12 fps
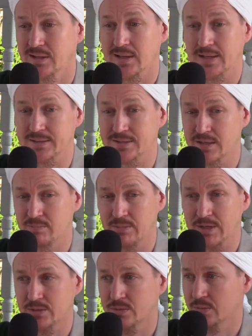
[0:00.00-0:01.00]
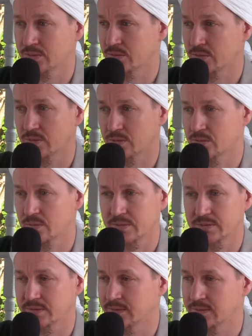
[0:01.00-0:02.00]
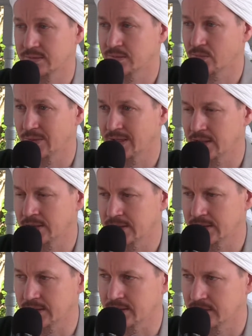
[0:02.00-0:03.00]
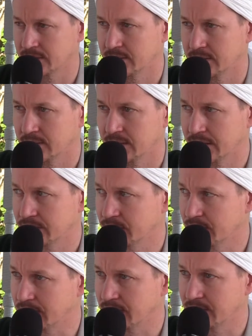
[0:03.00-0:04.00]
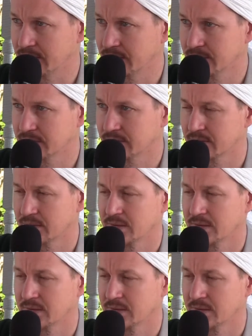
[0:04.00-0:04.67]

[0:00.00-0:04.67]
It's not my choice or your choice. This is the way Allah has created things,